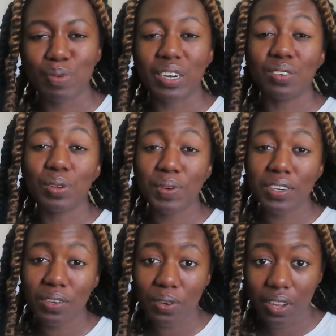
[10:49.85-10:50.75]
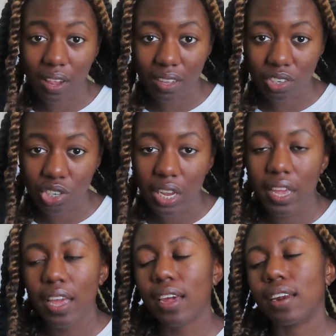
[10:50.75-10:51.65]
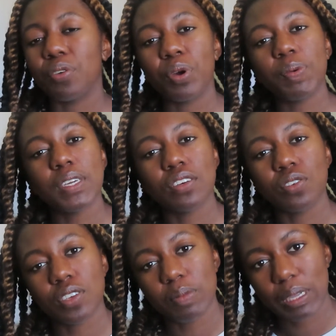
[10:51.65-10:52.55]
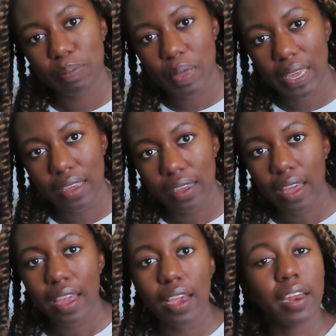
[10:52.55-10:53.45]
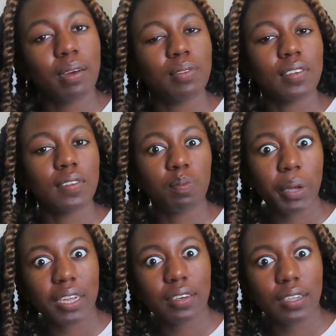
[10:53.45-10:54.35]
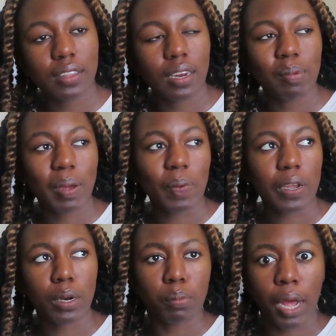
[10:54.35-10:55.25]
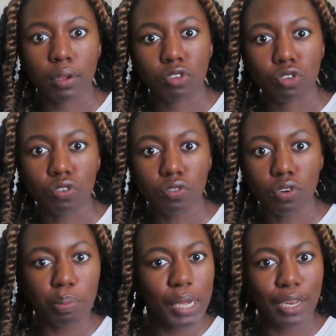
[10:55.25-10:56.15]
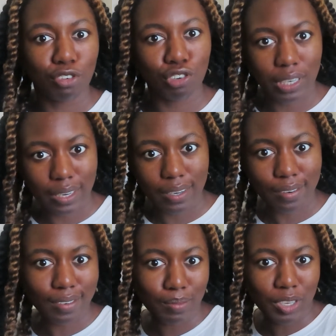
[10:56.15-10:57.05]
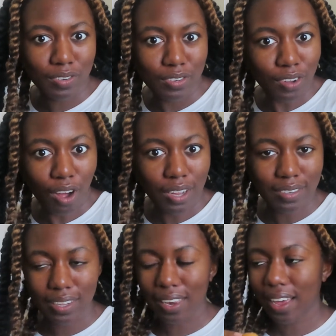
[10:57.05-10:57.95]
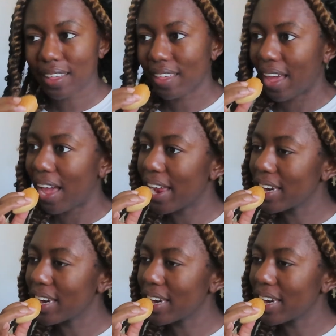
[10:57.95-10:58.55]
But I knew I wanted to go to college, and I knew I wanted to do something big, and I was suspecting that I might want to get a master's or a PhD or something saucy like that.